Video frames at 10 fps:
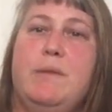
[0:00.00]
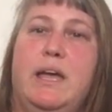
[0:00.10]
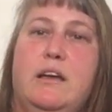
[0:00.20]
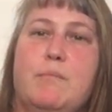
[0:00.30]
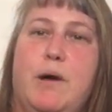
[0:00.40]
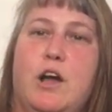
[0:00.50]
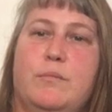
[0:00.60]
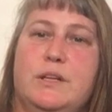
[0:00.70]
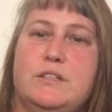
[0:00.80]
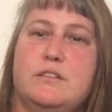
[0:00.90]
main
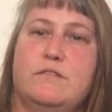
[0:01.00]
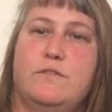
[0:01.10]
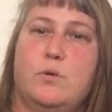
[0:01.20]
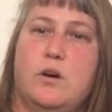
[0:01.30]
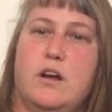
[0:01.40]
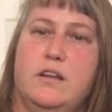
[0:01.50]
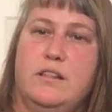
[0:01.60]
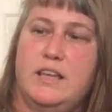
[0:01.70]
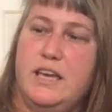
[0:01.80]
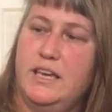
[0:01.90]
compartments for
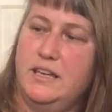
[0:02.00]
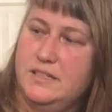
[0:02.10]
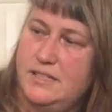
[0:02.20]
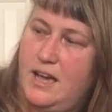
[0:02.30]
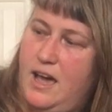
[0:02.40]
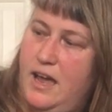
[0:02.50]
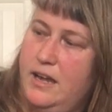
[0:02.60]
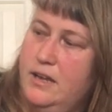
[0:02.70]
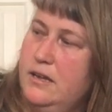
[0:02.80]
the inside.